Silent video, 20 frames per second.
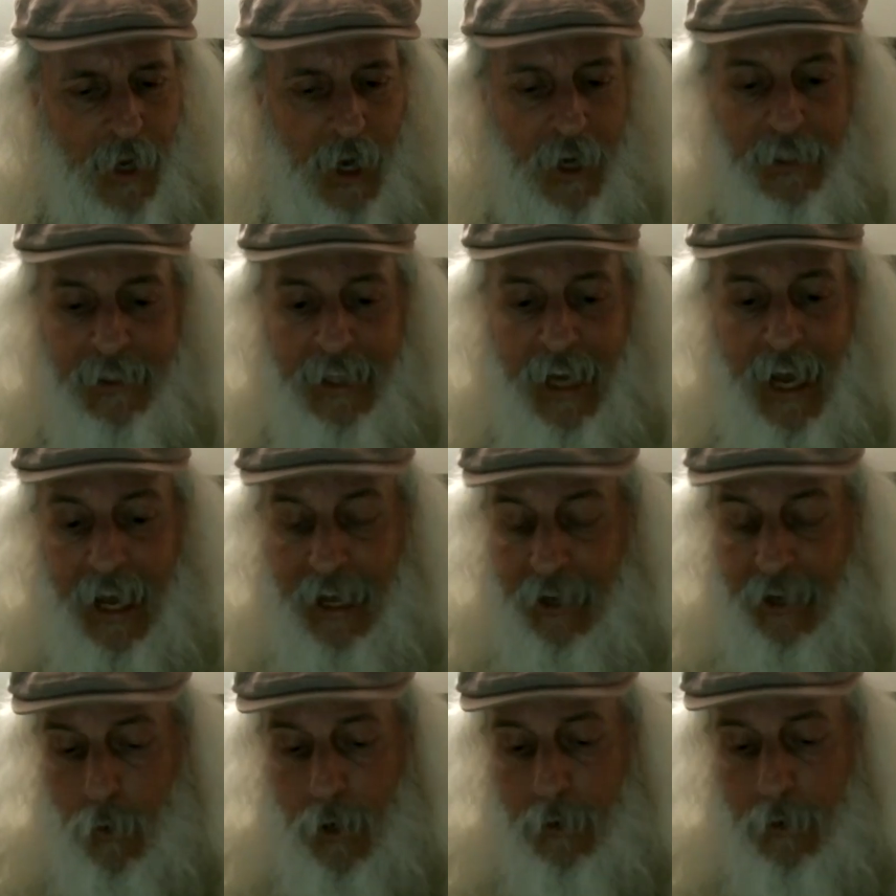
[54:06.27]
a
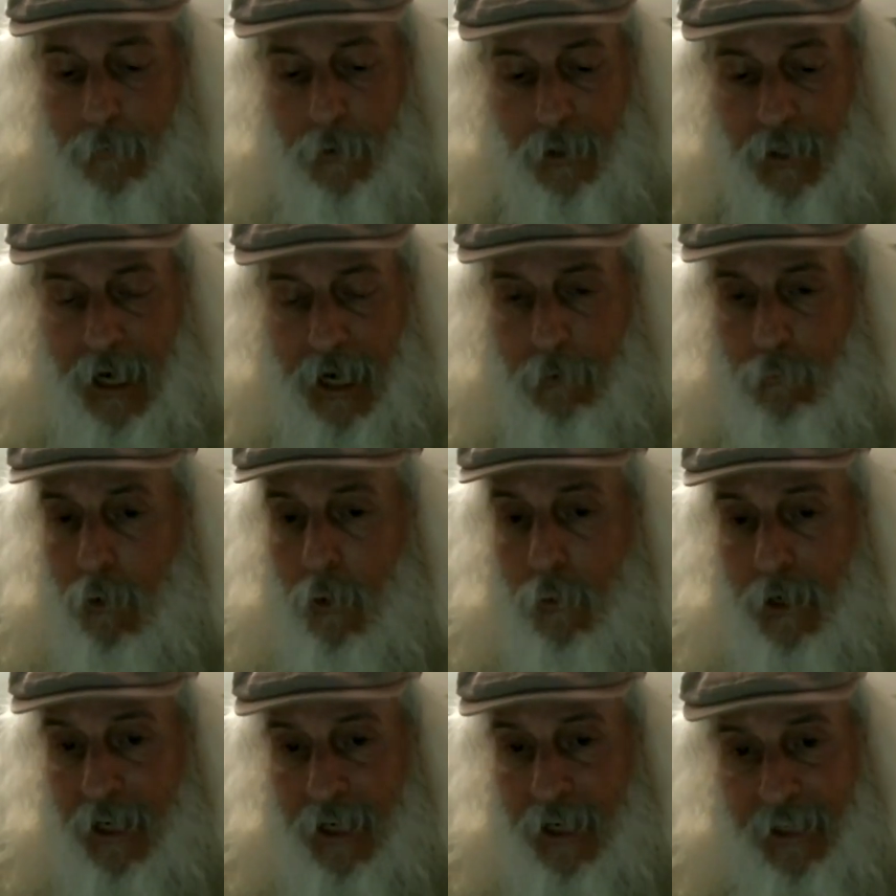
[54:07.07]
day, one book I
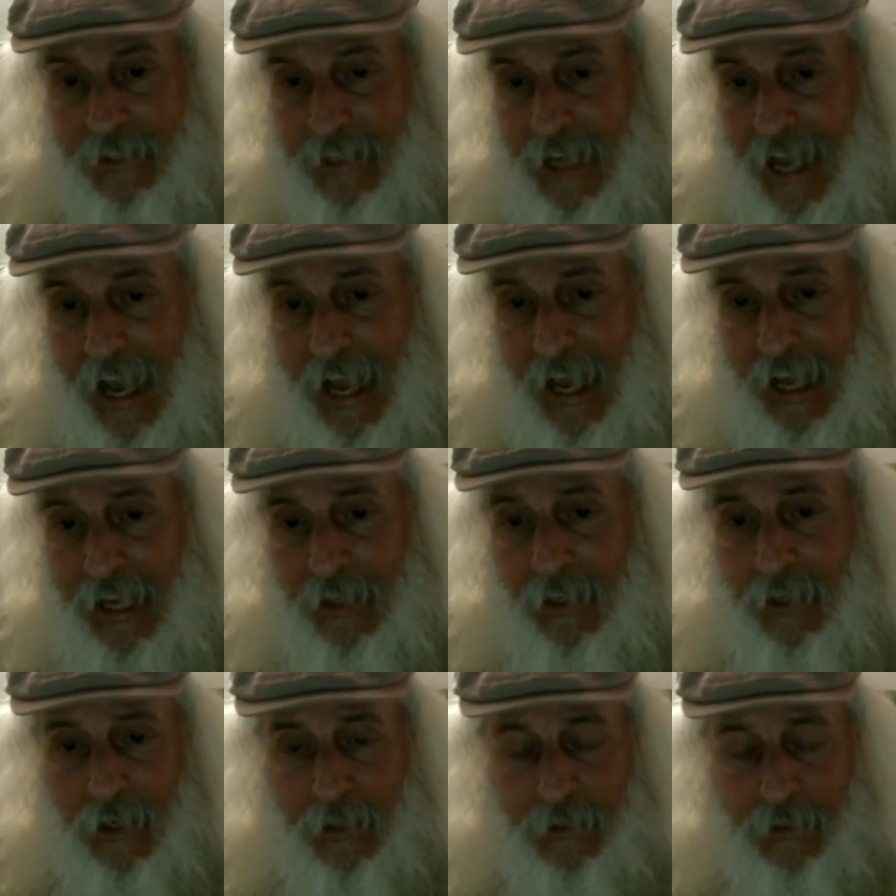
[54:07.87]
wrote in a
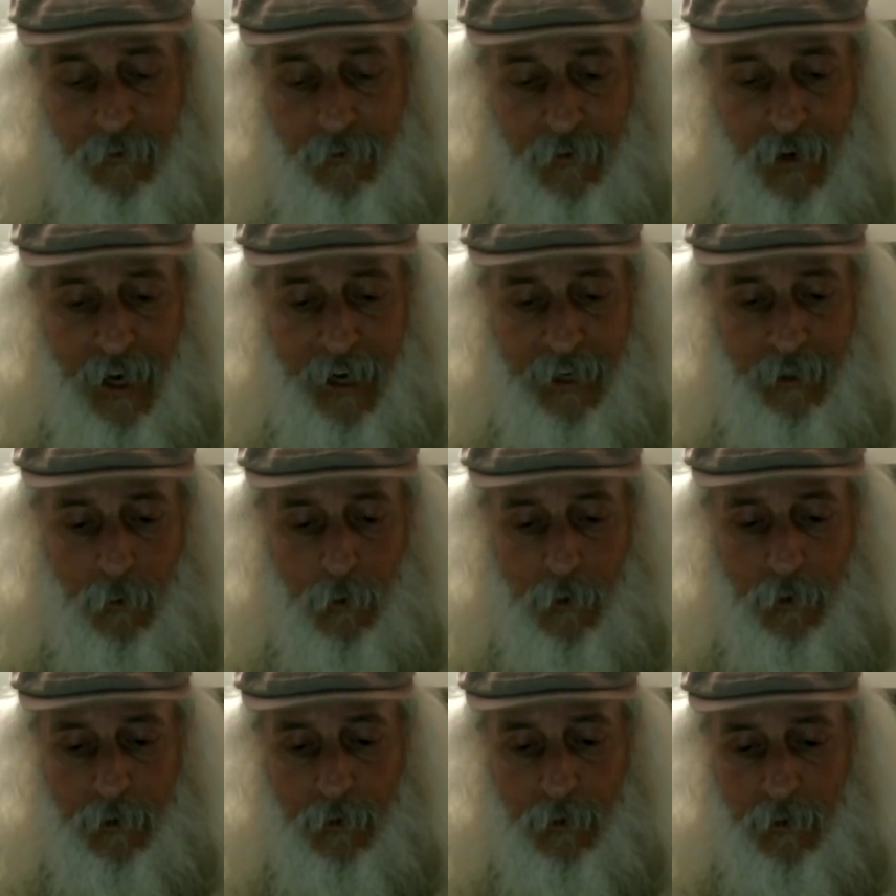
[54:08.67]
day on divine
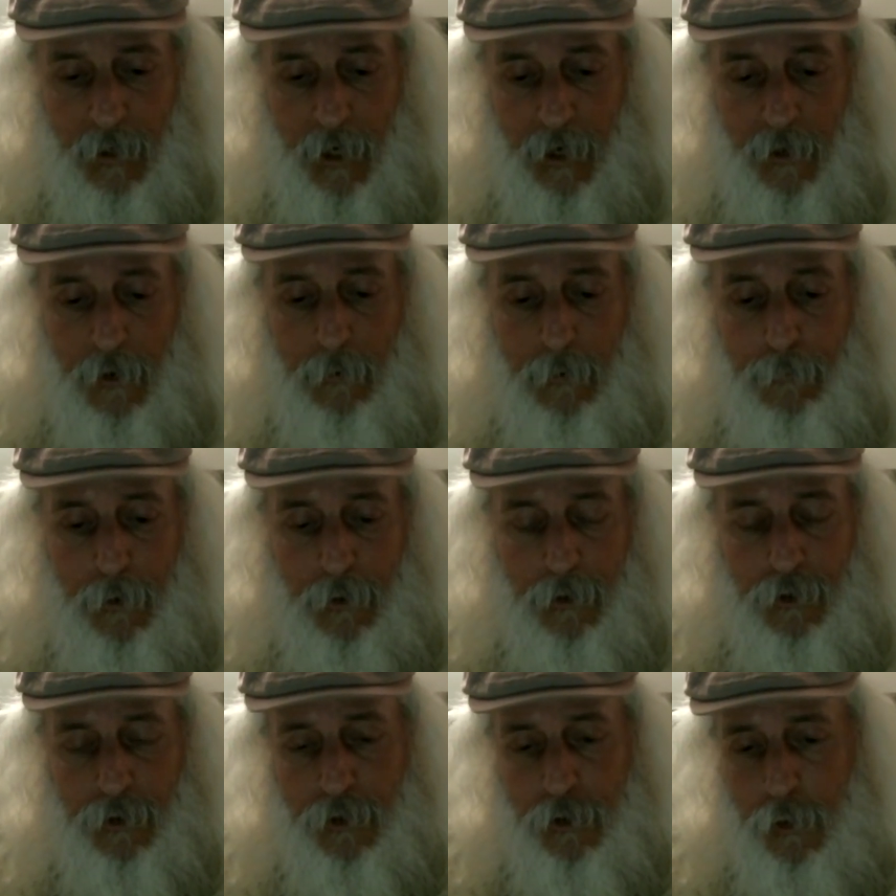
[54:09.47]
order, other
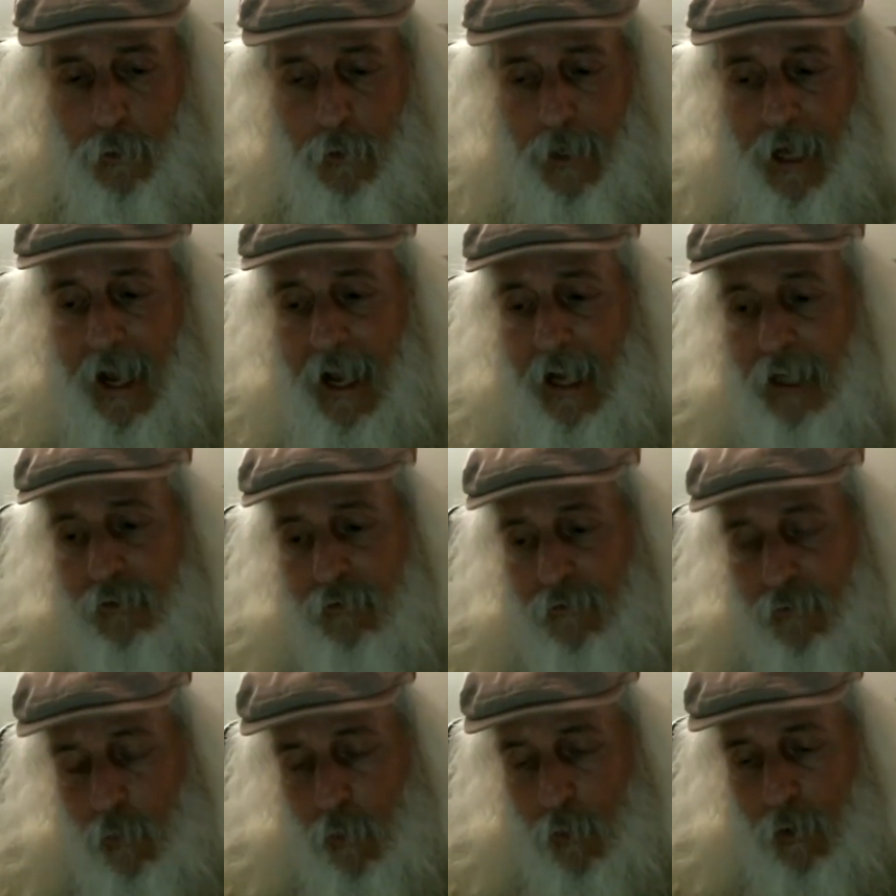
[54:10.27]
books two
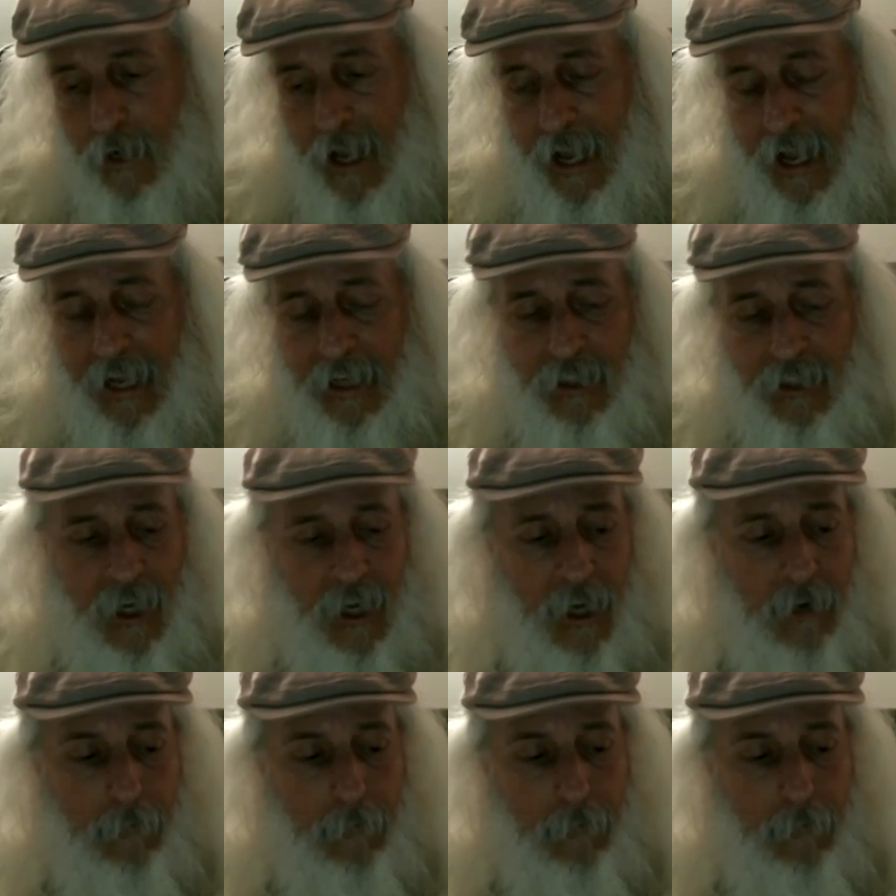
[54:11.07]
days, four days.